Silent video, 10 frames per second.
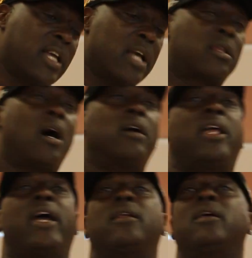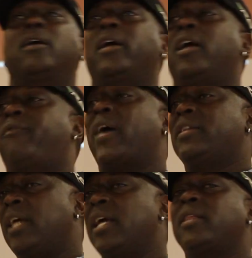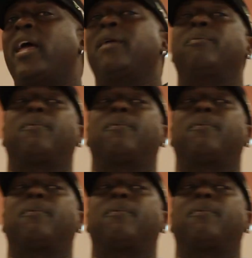I thought that if I did that,